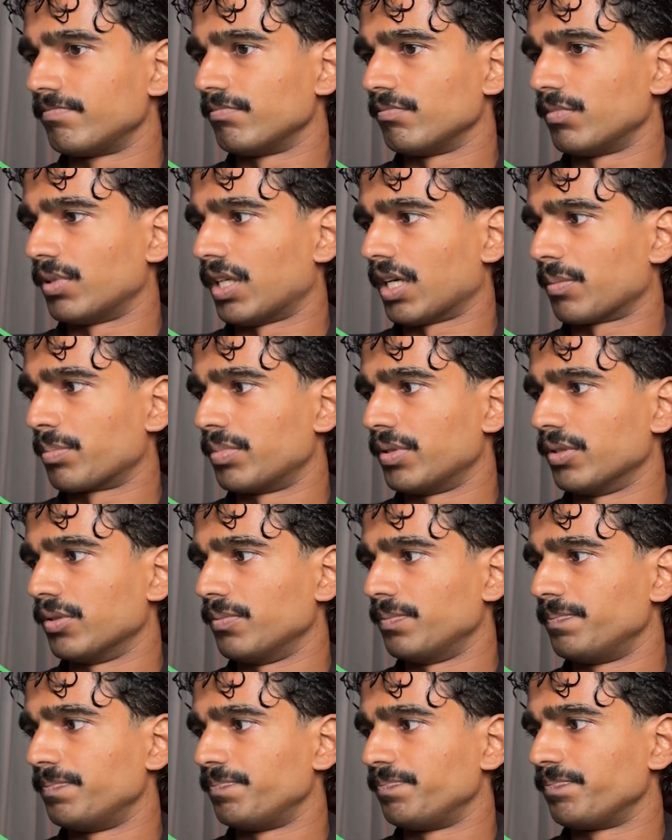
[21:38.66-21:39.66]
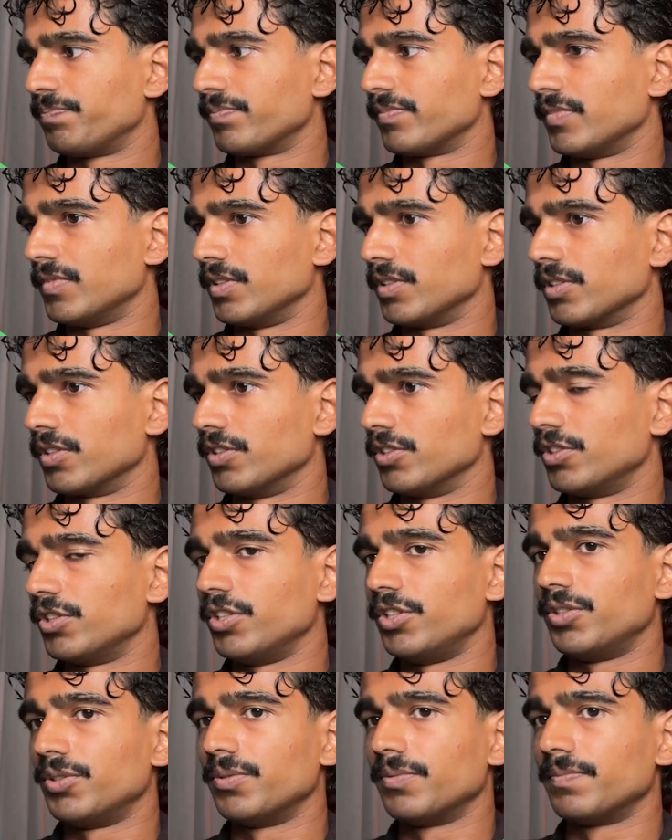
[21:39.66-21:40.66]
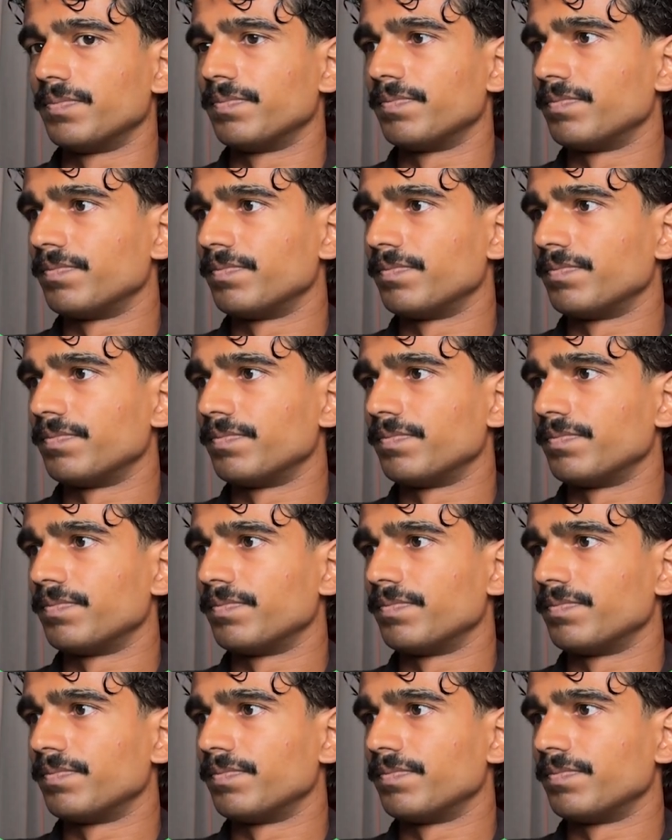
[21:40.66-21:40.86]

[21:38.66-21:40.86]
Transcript: Black pill. And continue.